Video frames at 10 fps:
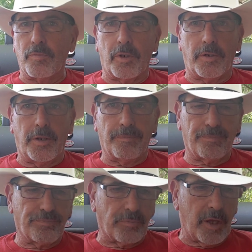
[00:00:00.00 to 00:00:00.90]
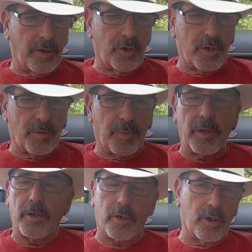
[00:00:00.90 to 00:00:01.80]
Monday. They anticipate
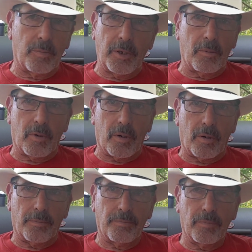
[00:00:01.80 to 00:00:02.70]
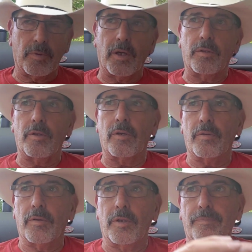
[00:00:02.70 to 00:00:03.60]
that it could be tomorrow, that
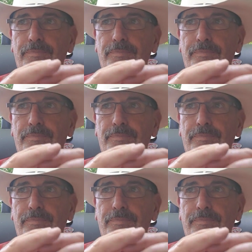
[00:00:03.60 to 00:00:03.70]
the